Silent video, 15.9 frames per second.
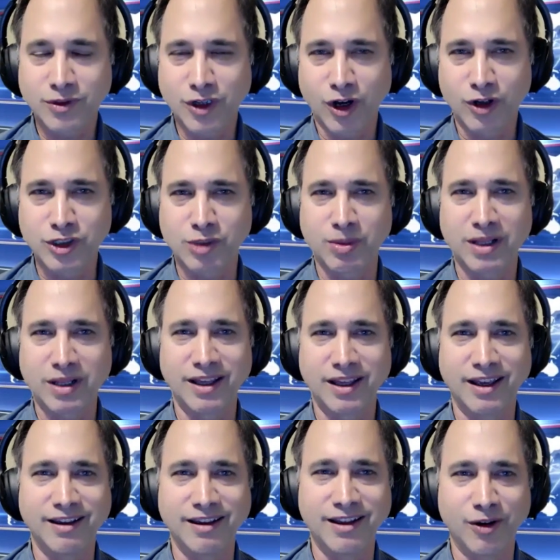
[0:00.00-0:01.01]
ultimately
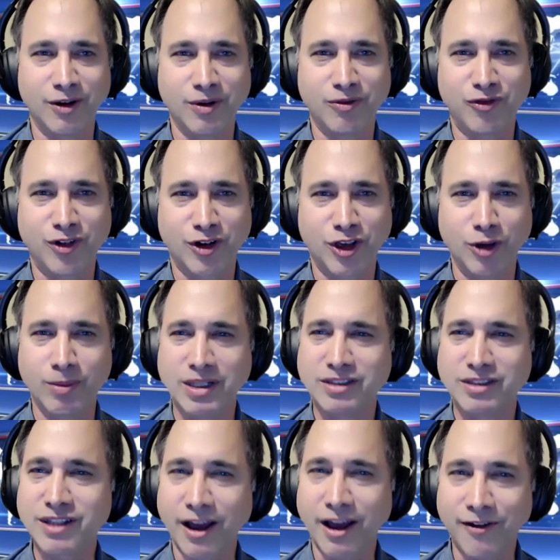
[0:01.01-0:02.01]
you know for human
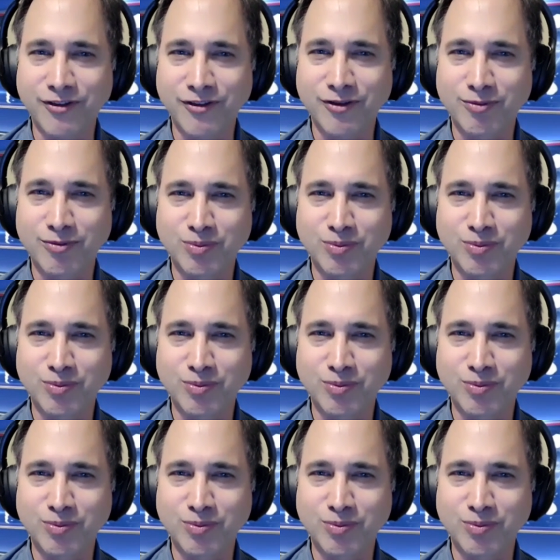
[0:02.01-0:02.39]
stuff